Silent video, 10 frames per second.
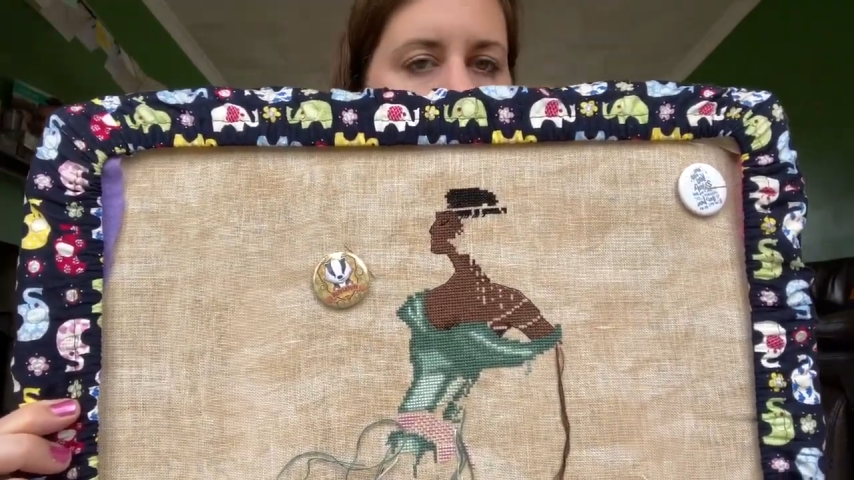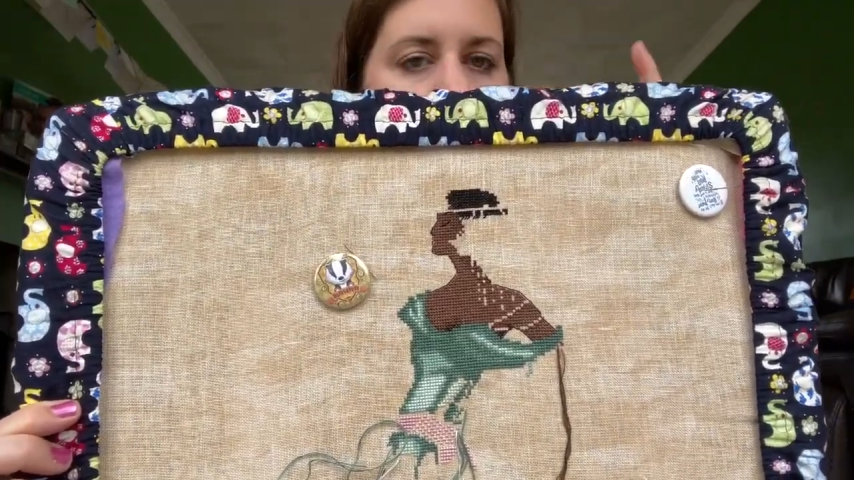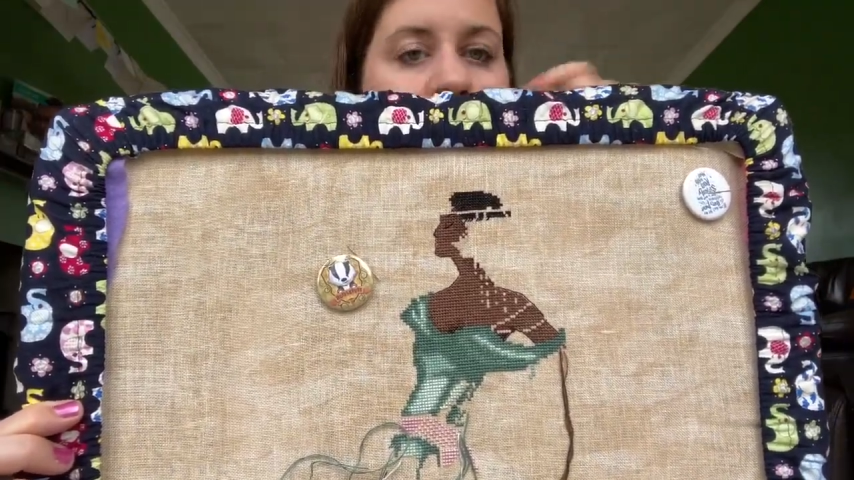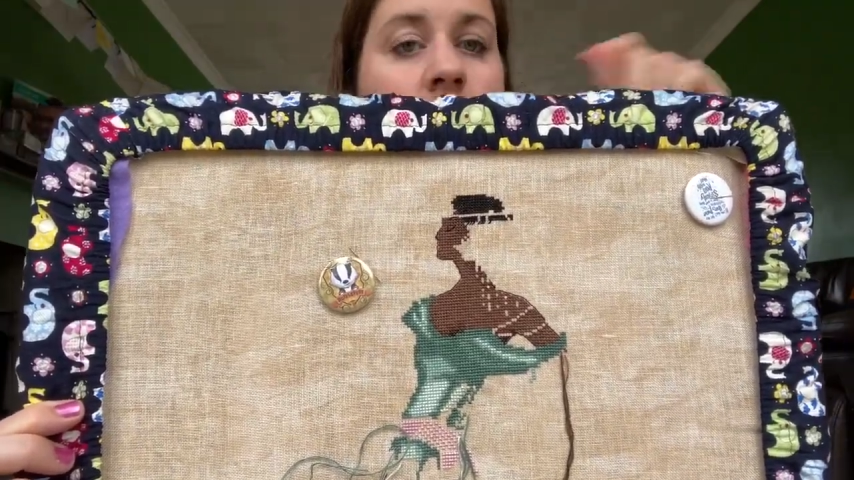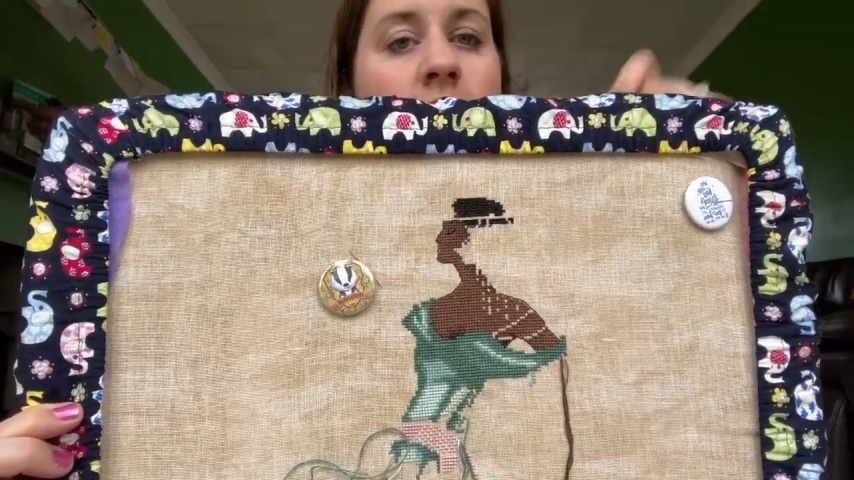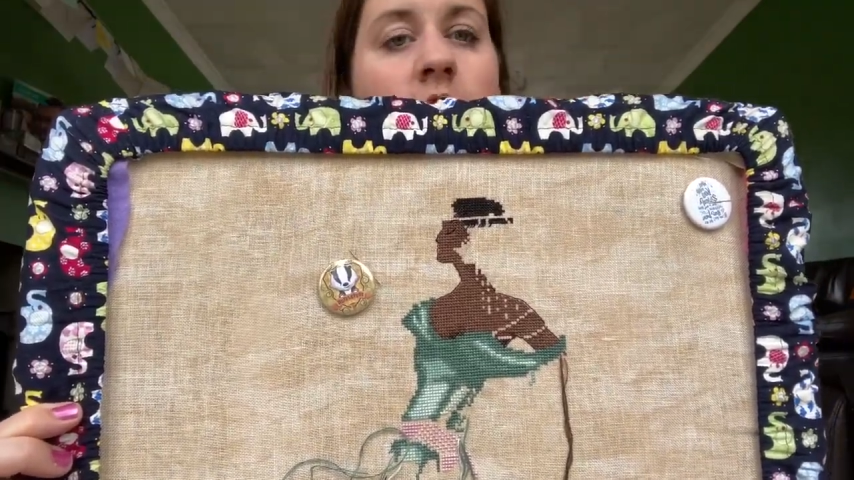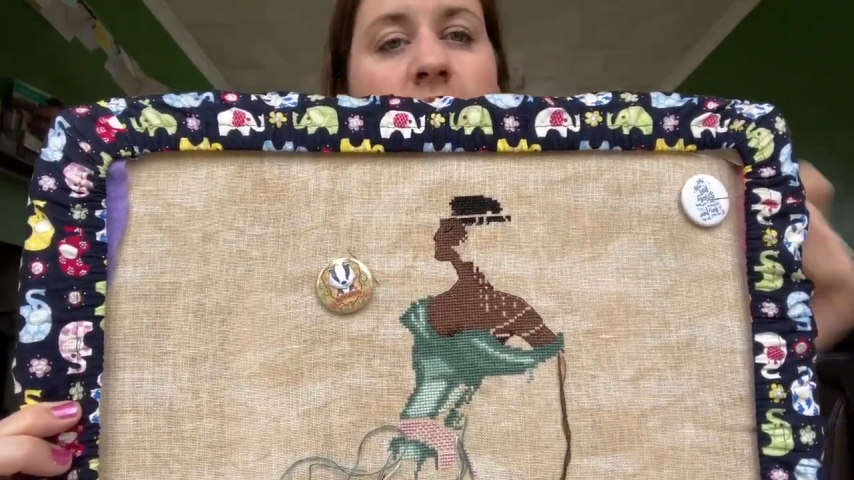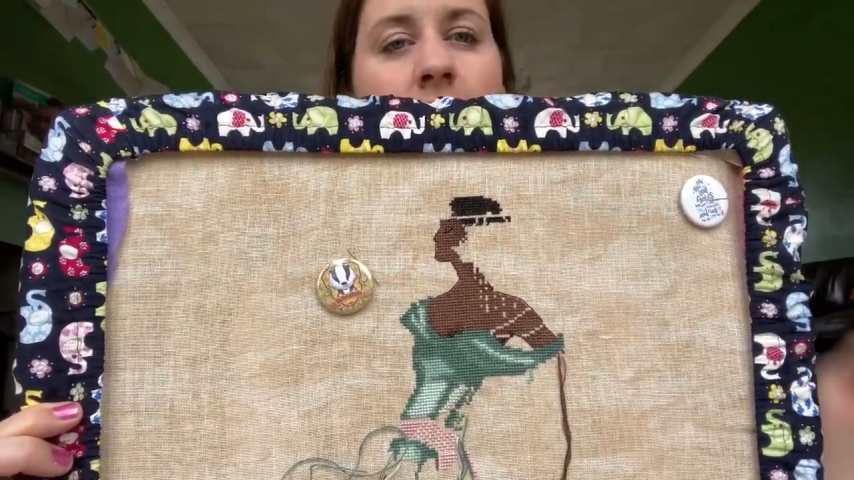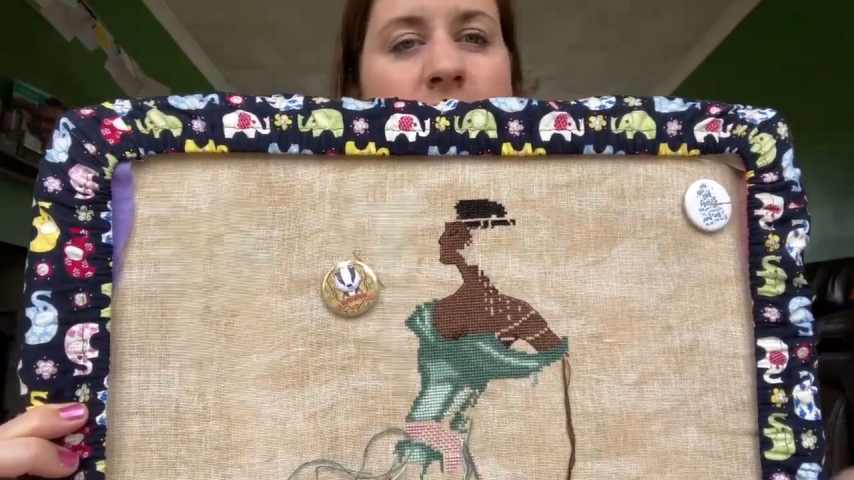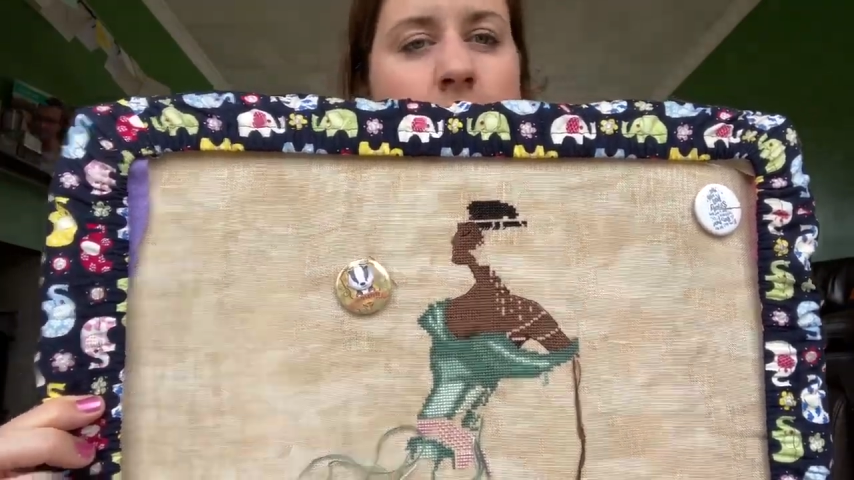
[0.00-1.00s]
wrote
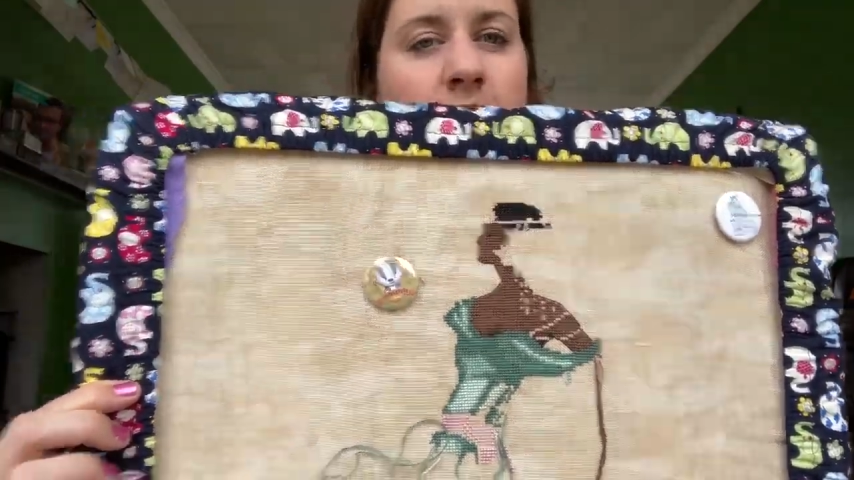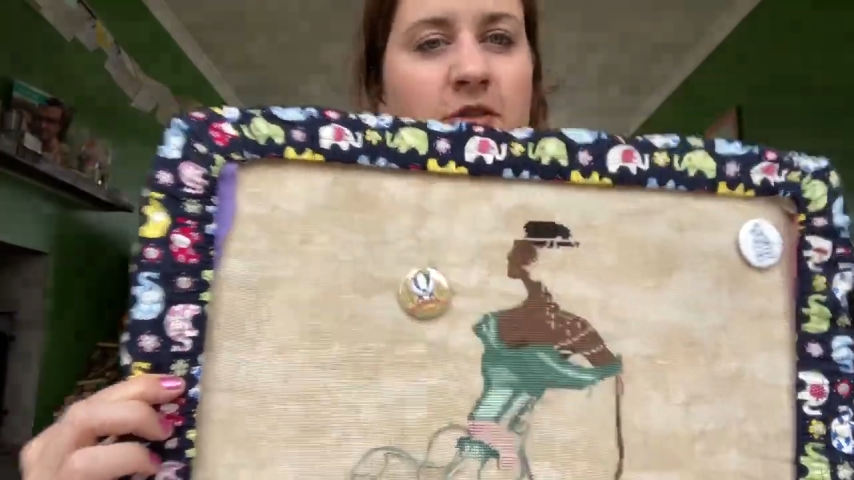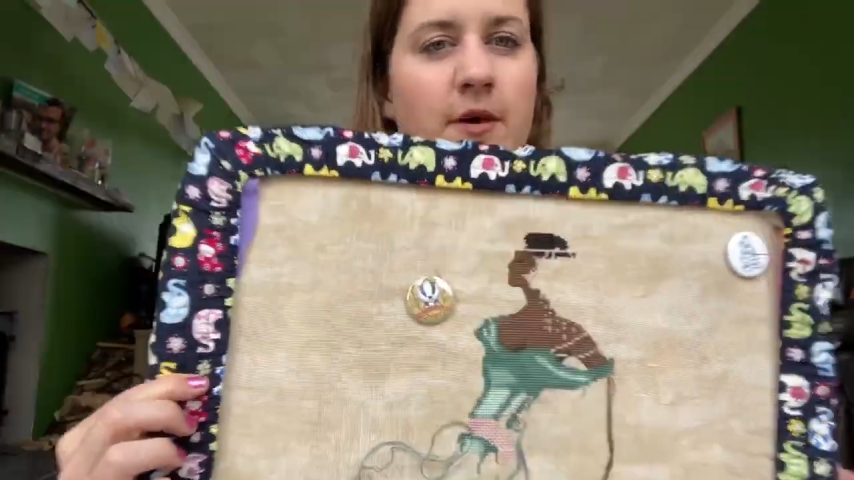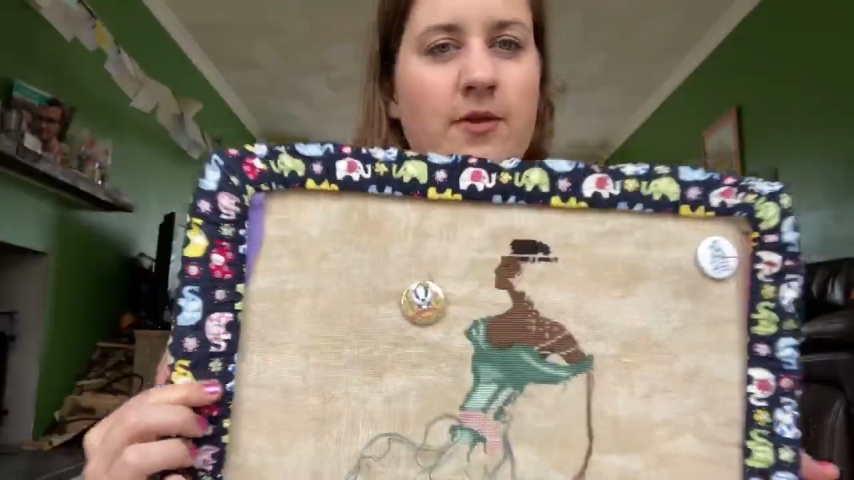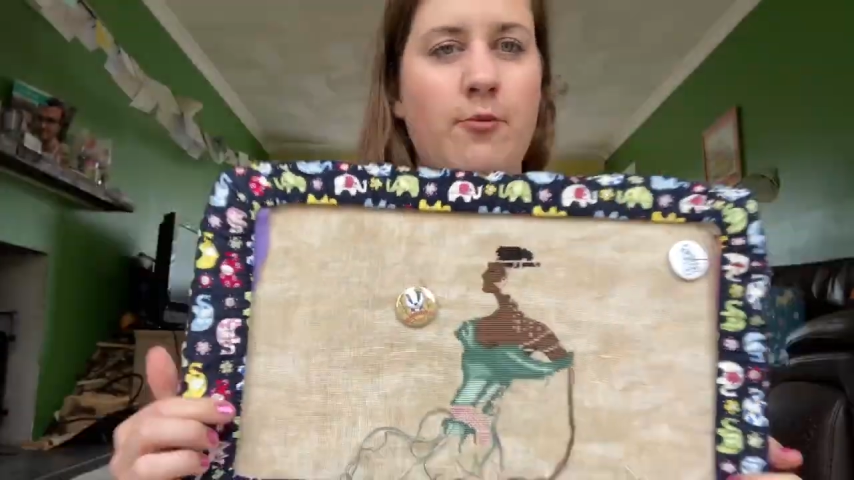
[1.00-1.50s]
down some of the